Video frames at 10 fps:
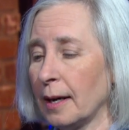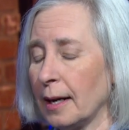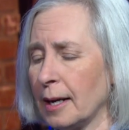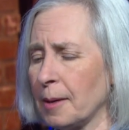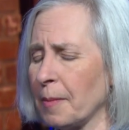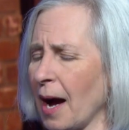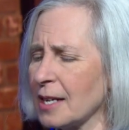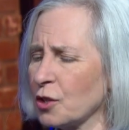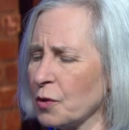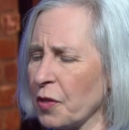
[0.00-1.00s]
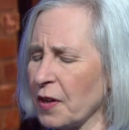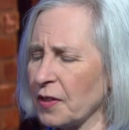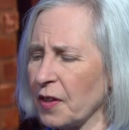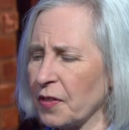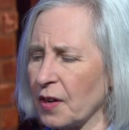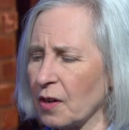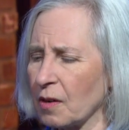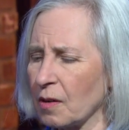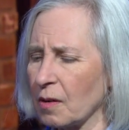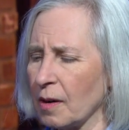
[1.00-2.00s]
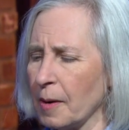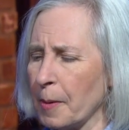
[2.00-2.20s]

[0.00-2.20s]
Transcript: I do think that there